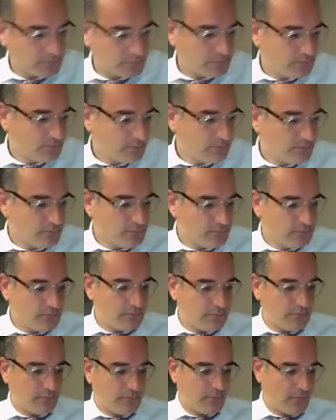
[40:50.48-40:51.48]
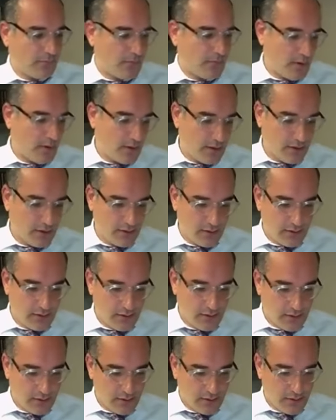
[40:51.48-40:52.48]

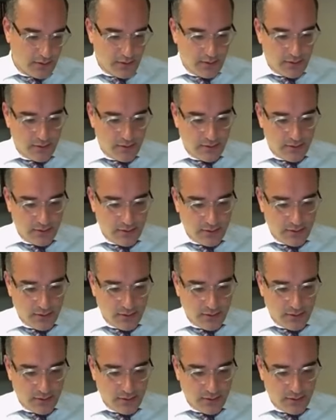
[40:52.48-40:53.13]
(silence)